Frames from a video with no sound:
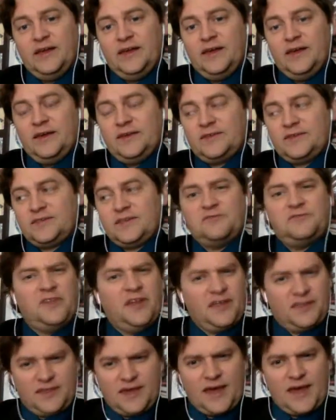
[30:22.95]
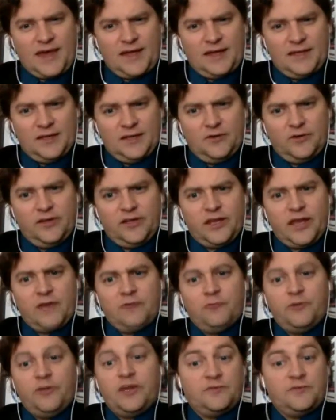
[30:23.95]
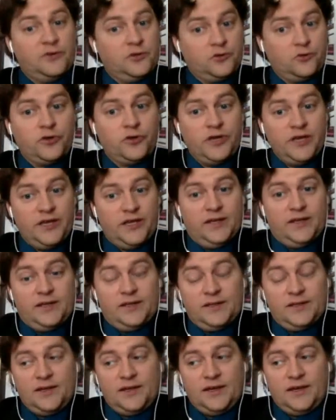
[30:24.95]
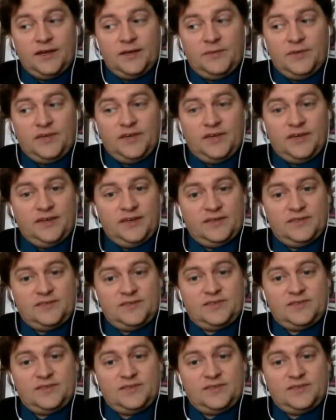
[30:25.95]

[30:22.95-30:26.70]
Stuff like that, you know, and we covered Creed because...